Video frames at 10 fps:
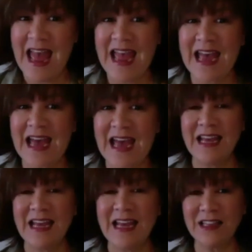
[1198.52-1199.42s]
And
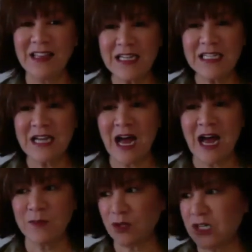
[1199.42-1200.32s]
a lot of
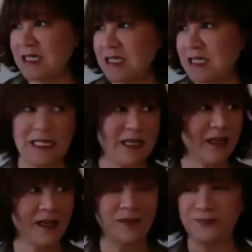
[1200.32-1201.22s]
times you're going to
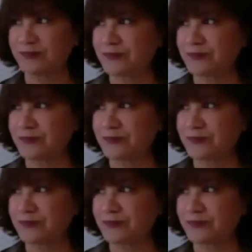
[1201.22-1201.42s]
see